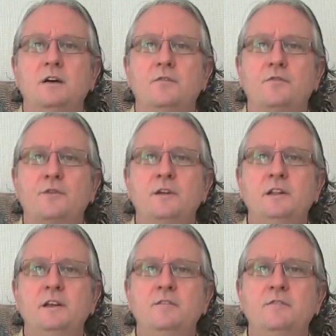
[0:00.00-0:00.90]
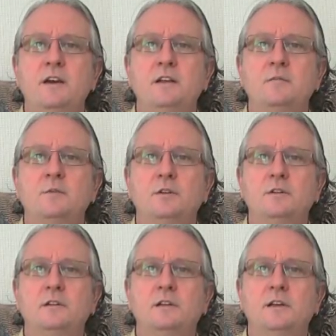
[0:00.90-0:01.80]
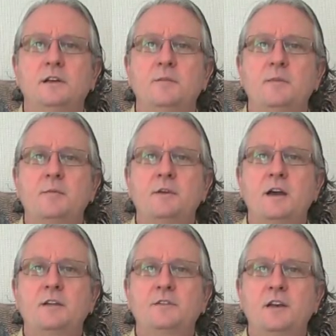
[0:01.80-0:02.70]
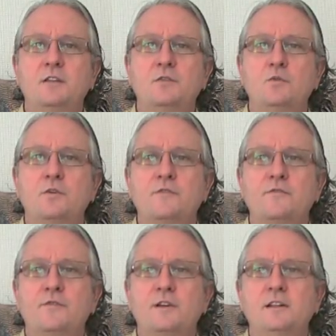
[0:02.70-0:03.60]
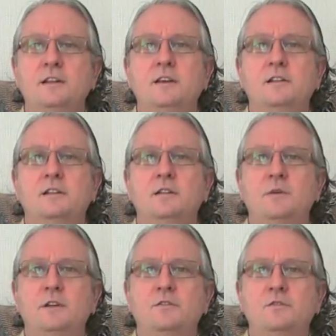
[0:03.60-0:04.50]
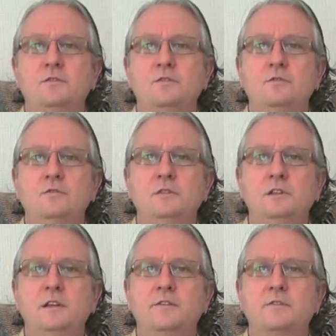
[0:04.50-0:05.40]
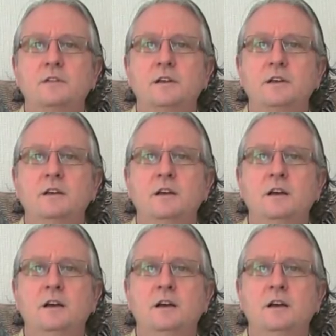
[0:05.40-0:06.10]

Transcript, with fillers: freely available. And maybe I take the word freely a little bit too literally,